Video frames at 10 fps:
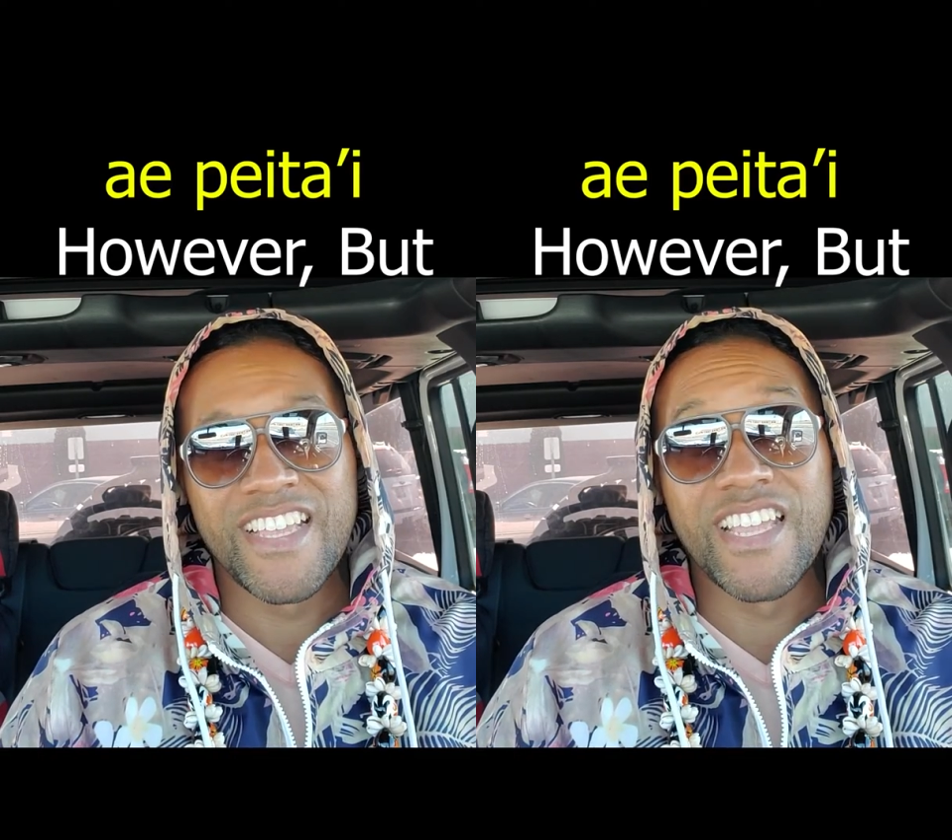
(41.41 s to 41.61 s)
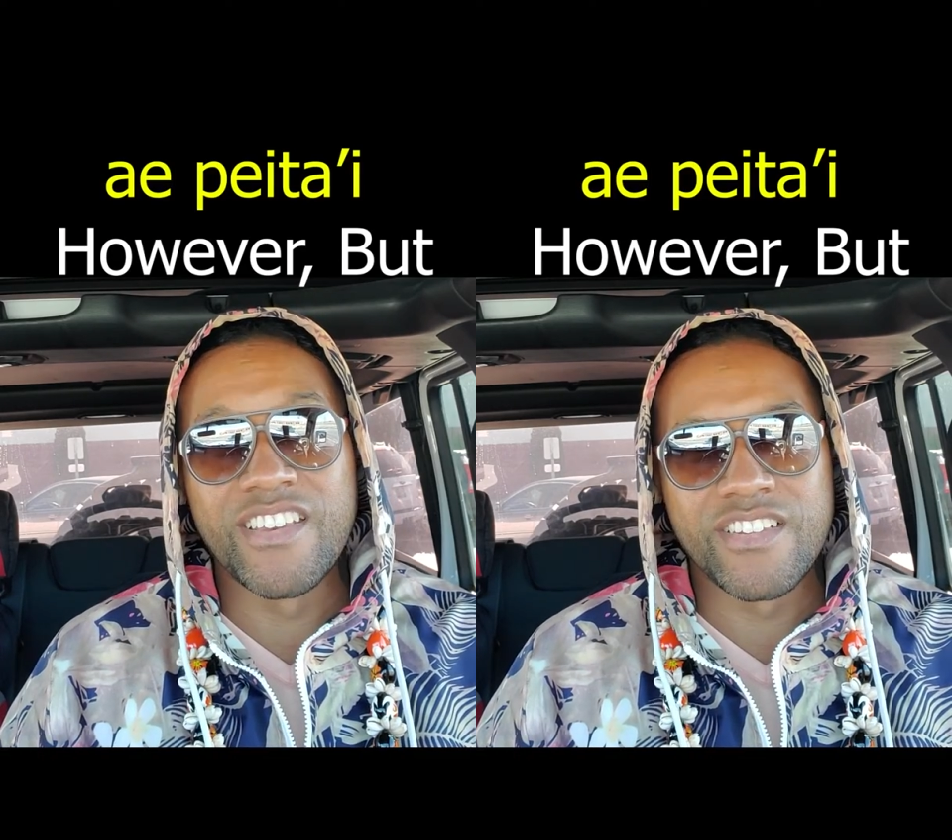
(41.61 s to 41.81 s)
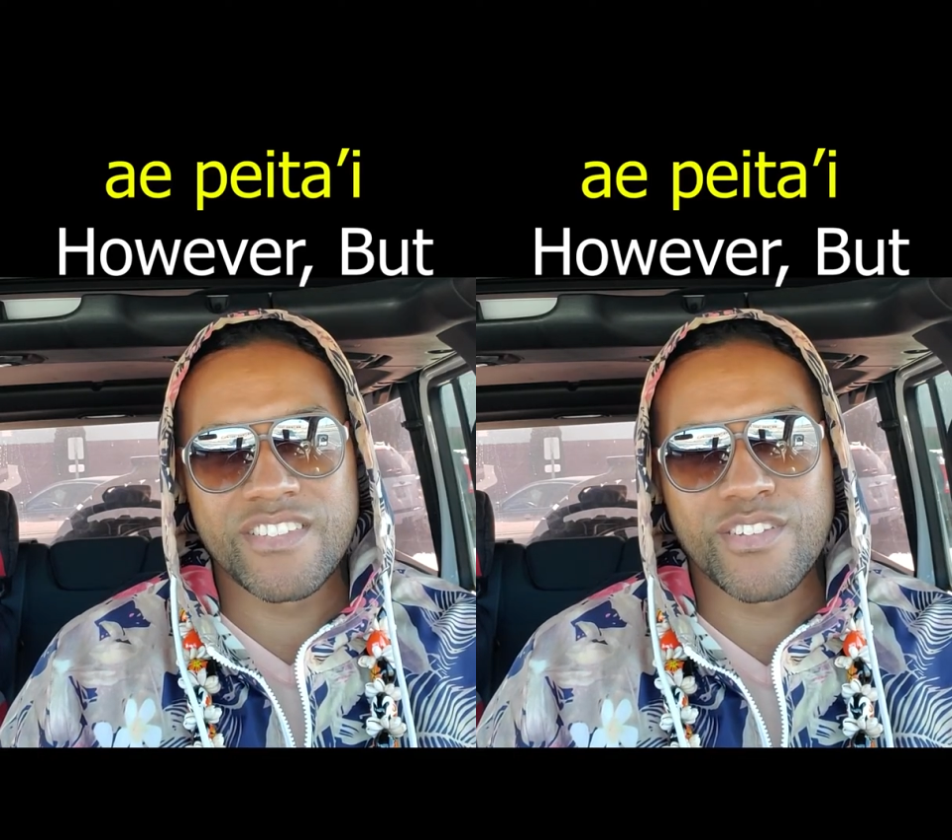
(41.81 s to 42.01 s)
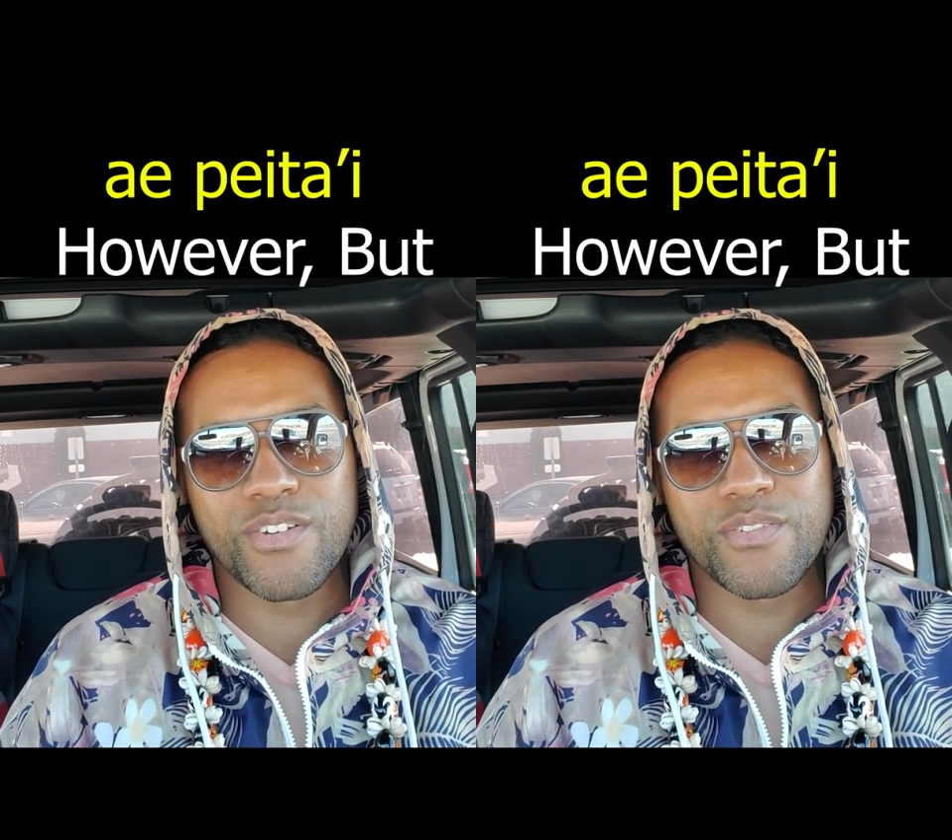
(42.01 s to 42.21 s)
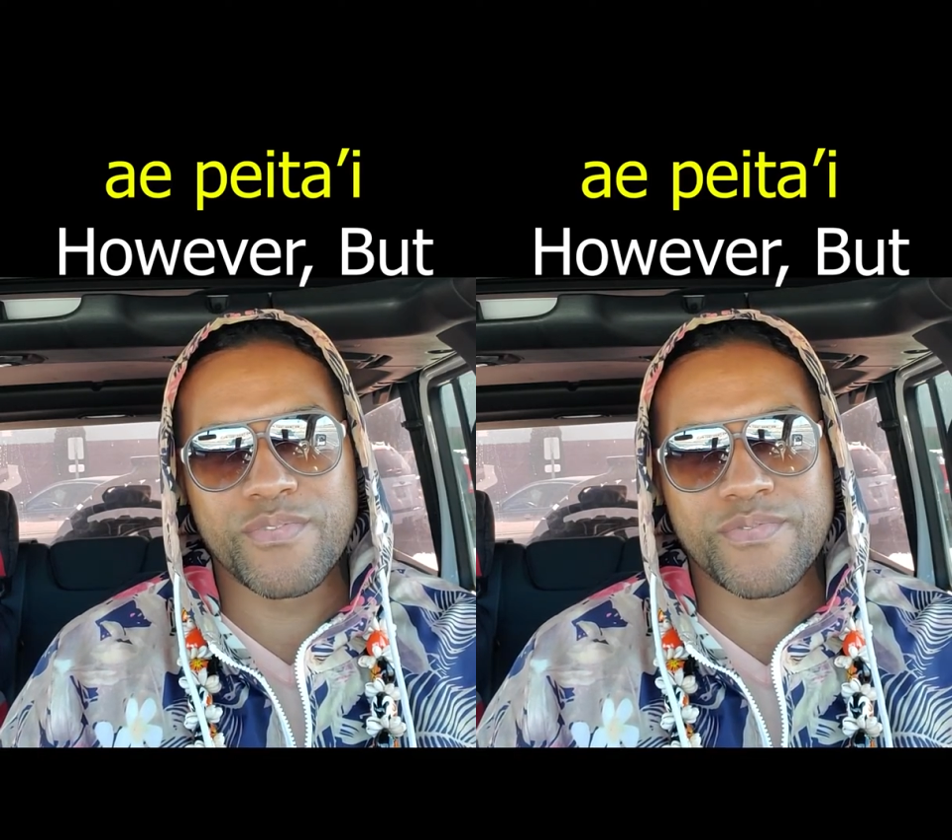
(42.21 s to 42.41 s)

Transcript: in the snow